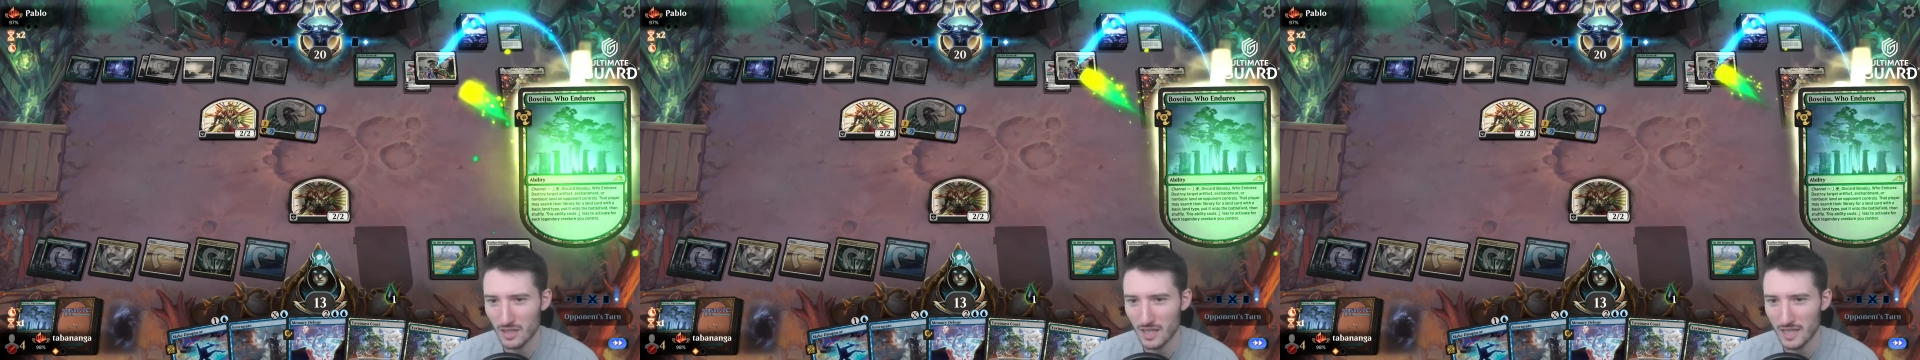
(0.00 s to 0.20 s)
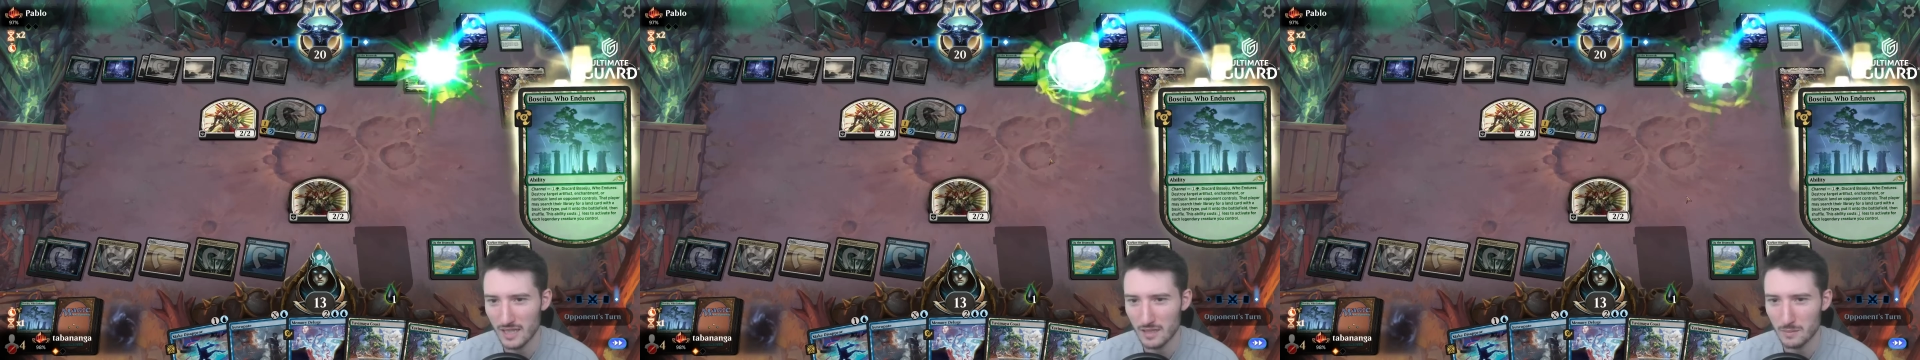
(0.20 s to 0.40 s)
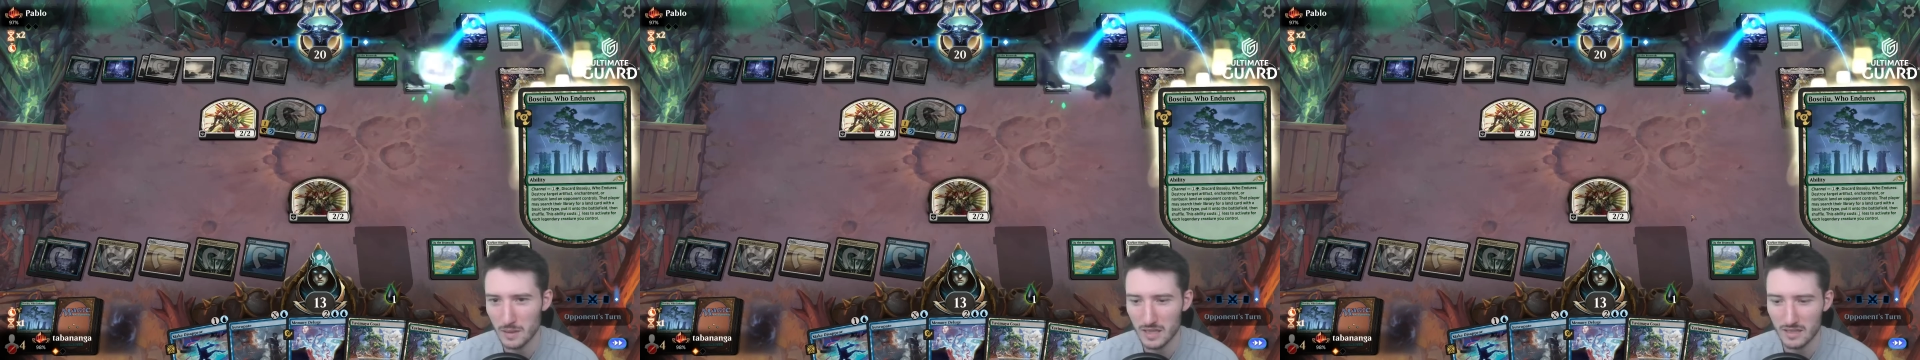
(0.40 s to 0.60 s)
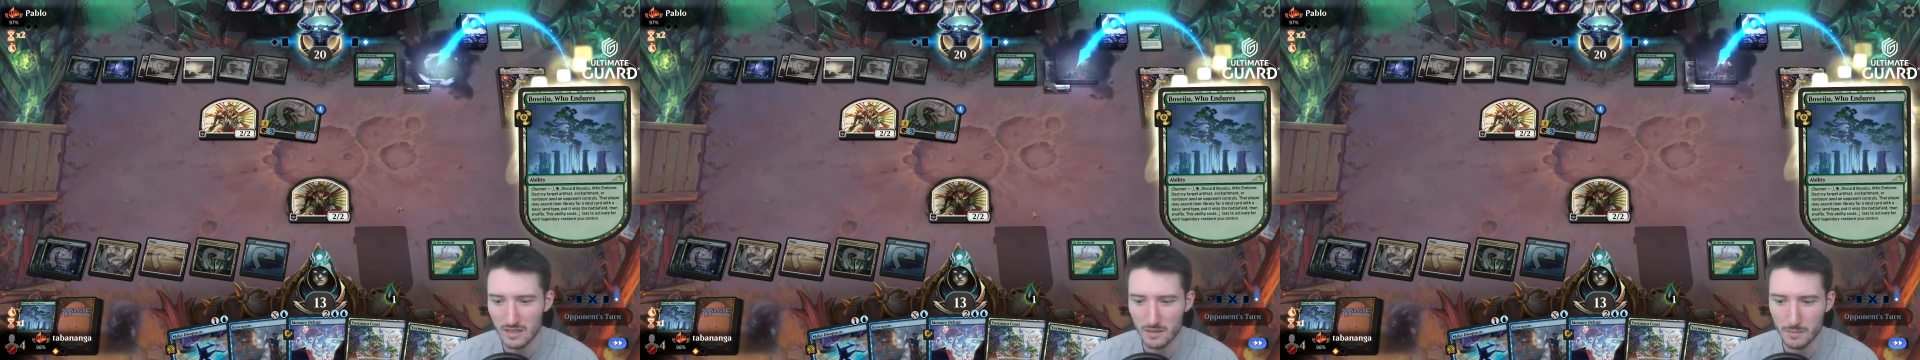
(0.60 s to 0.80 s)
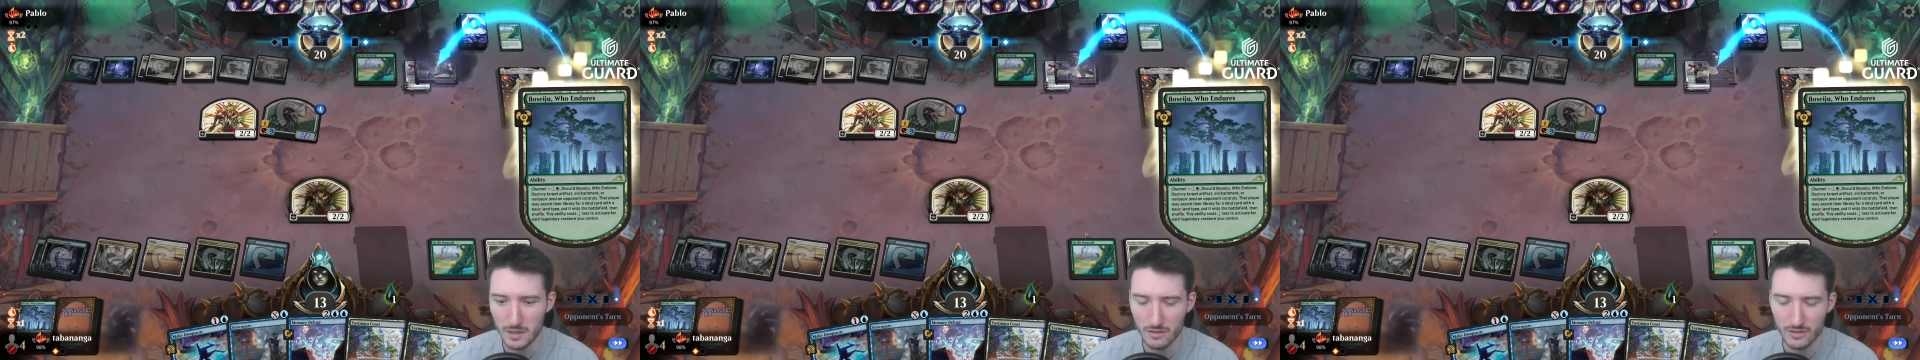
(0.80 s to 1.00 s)
Leyline Binding is
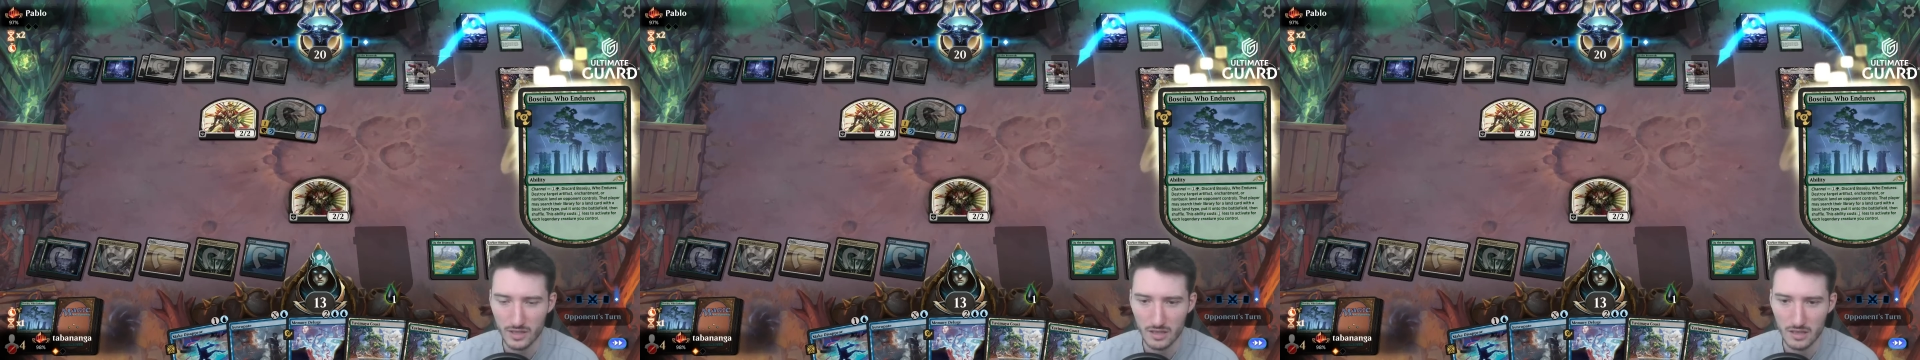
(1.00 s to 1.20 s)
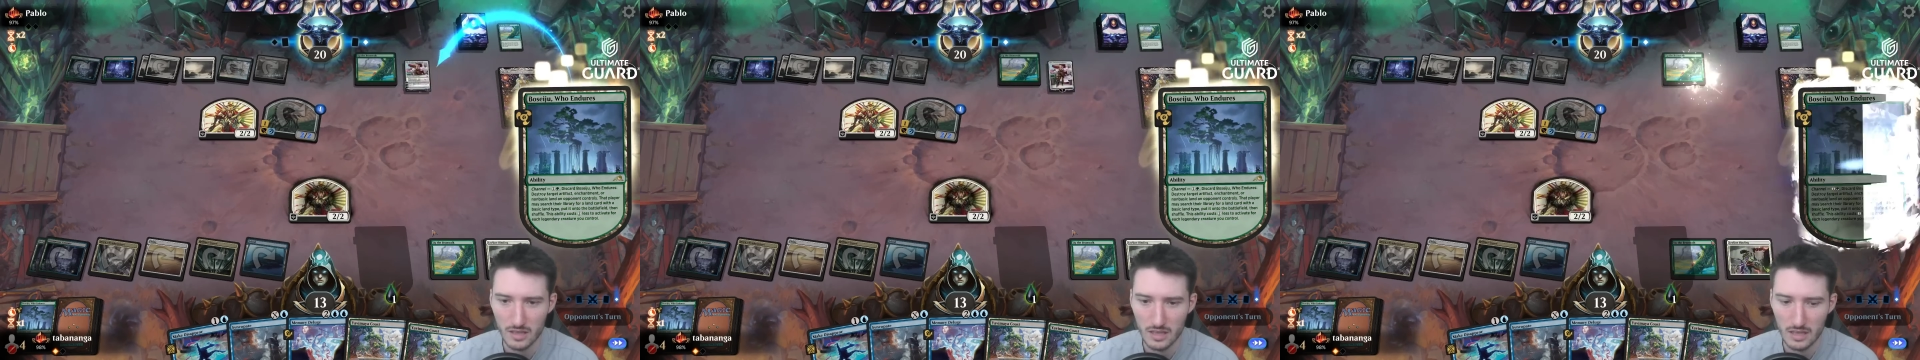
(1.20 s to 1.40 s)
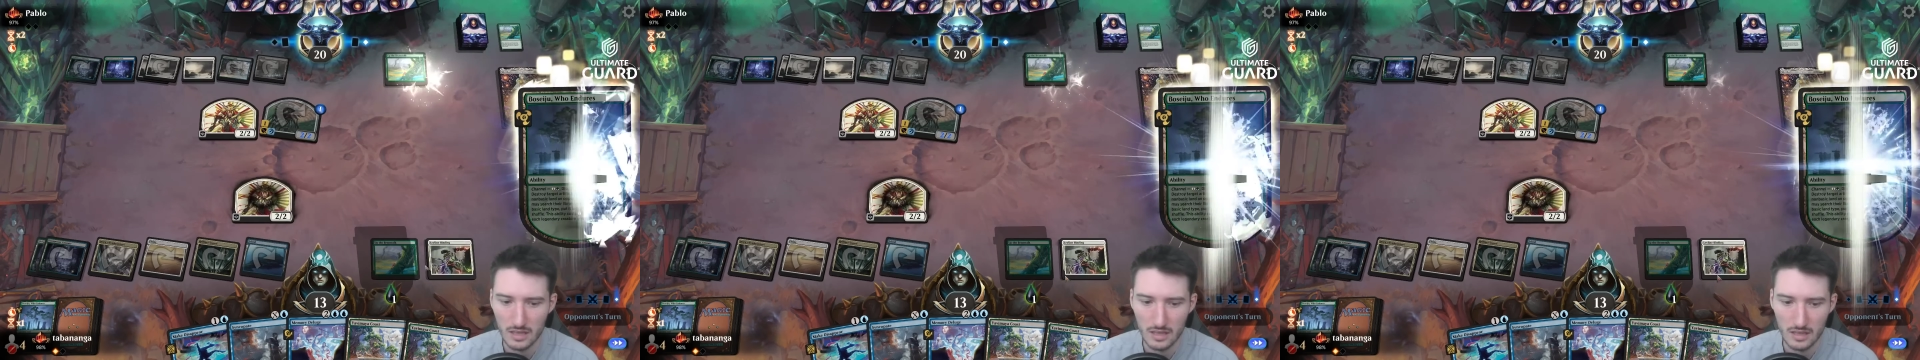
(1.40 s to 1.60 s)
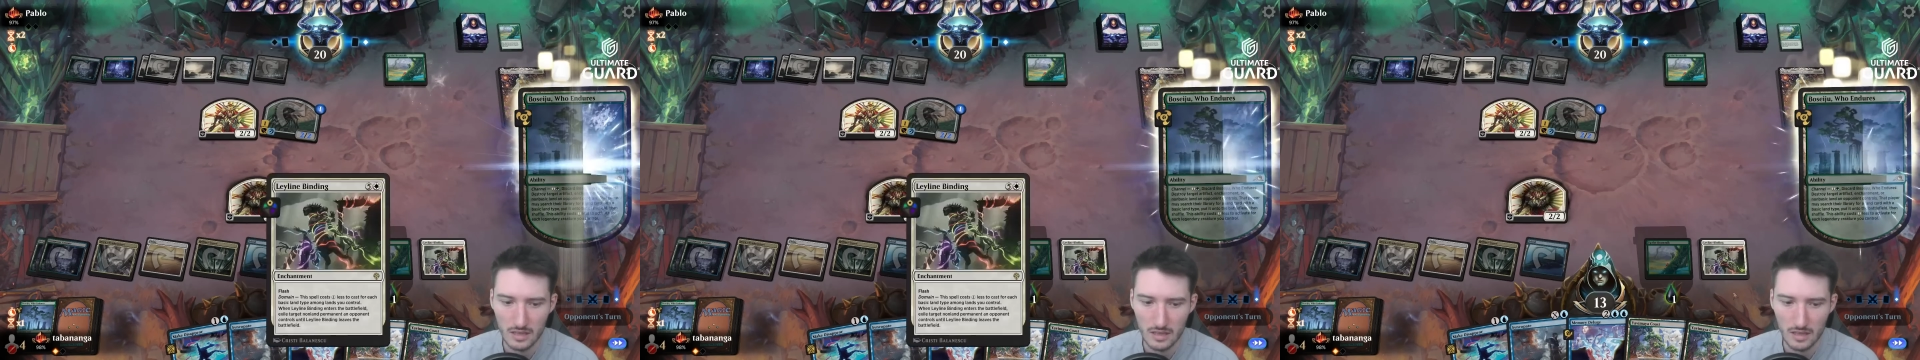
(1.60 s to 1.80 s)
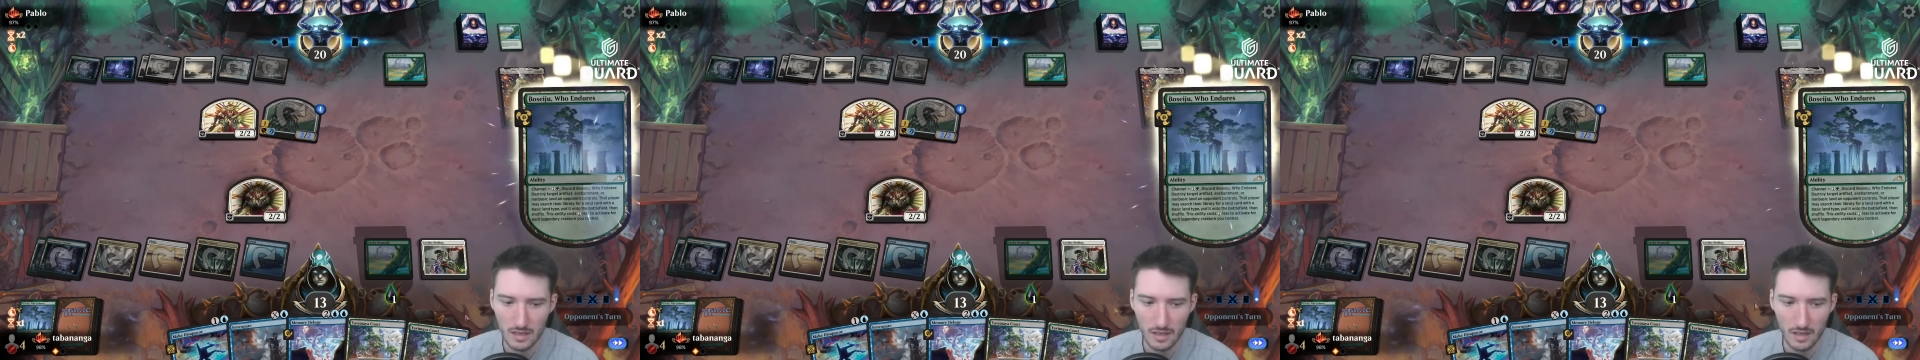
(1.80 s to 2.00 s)
a bit of a
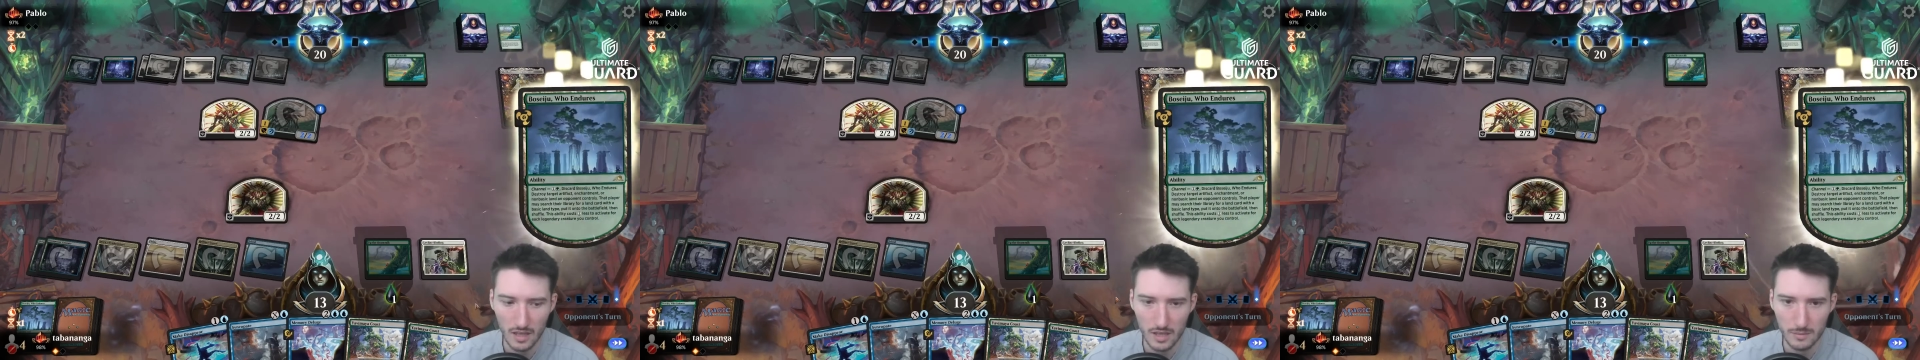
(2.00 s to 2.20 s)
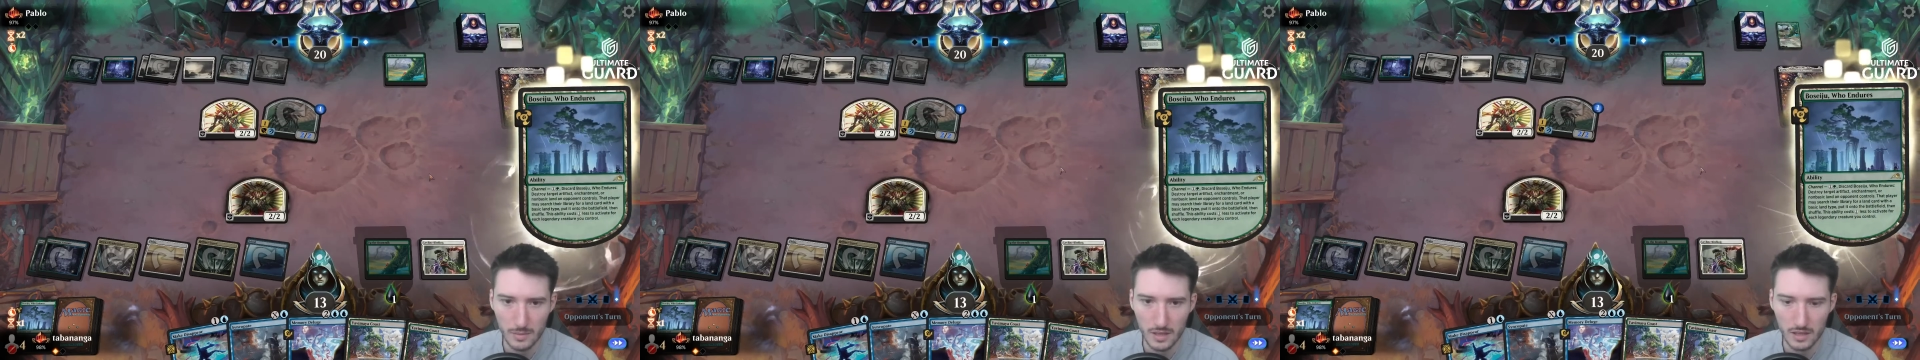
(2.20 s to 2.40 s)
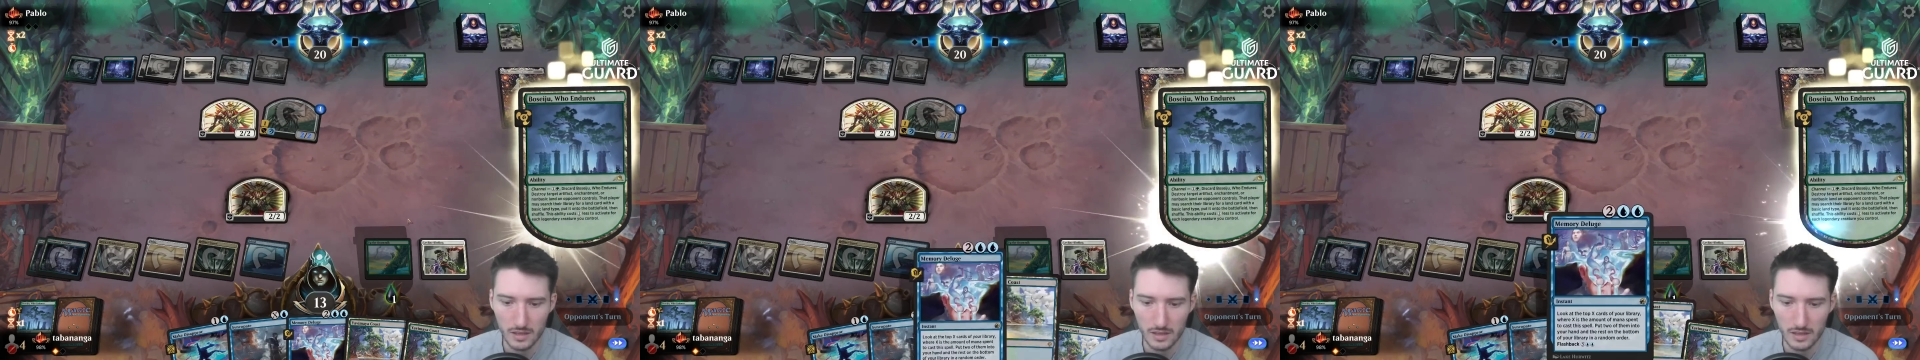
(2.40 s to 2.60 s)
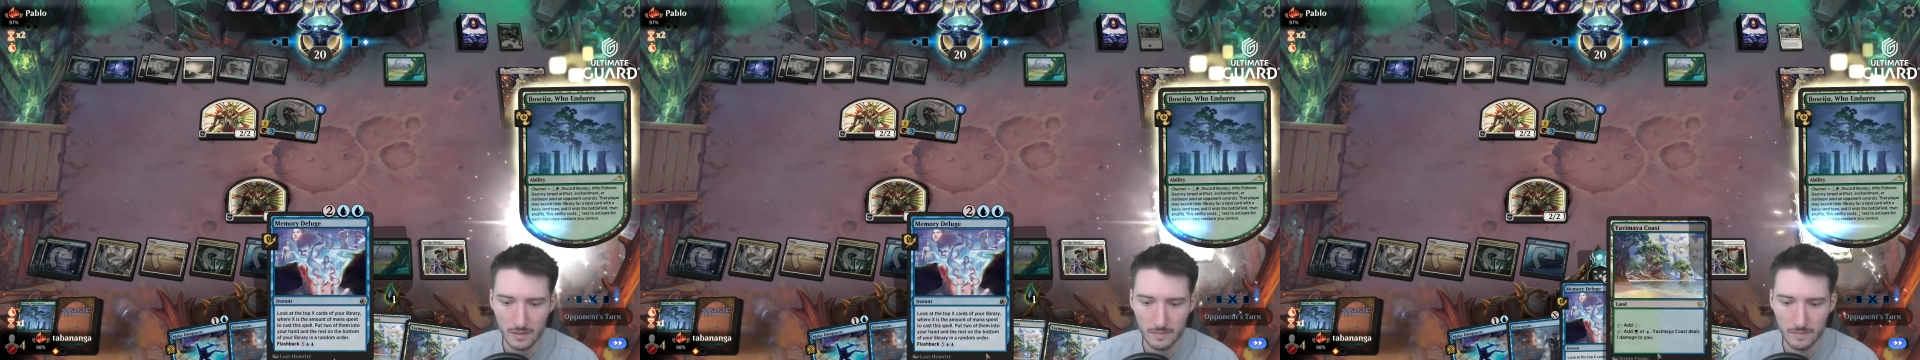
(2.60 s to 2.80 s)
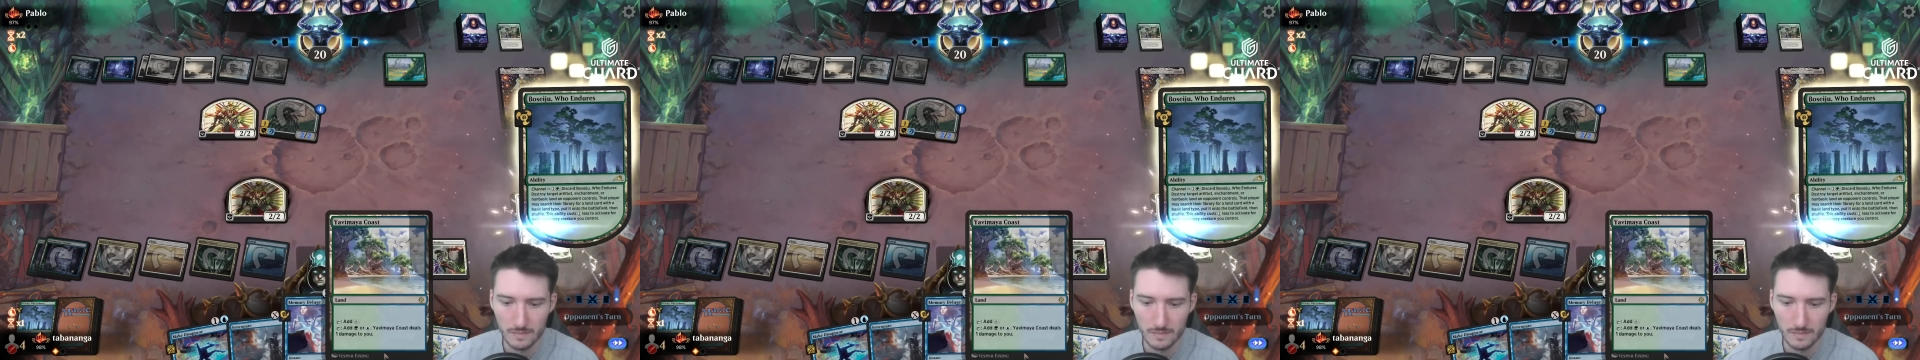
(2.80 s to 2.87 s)
liability.